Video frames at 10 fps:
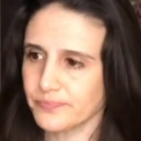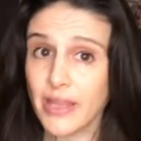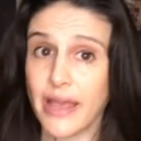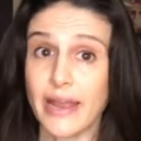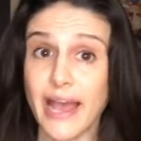
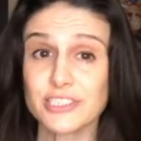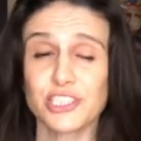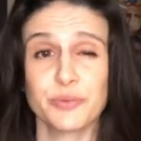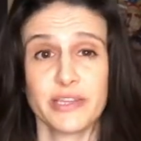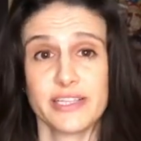And
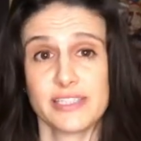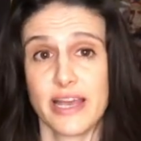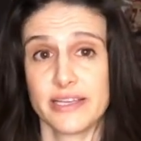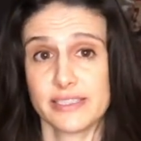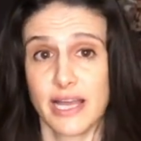actually what they
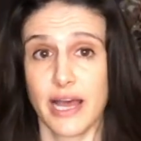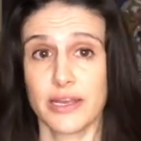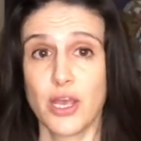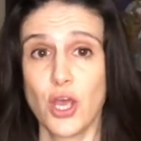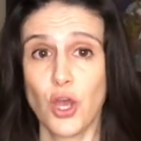say is
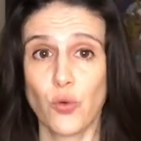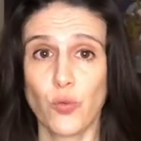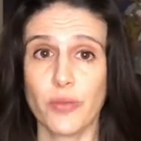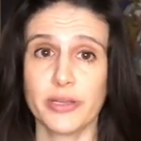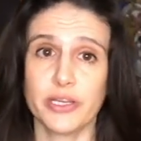that
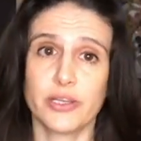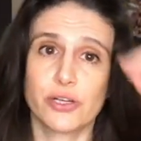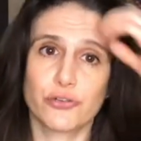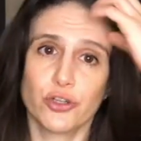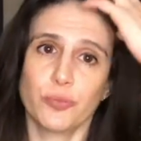women in the
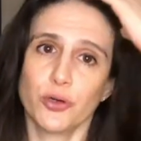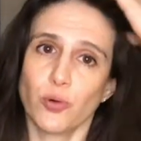group who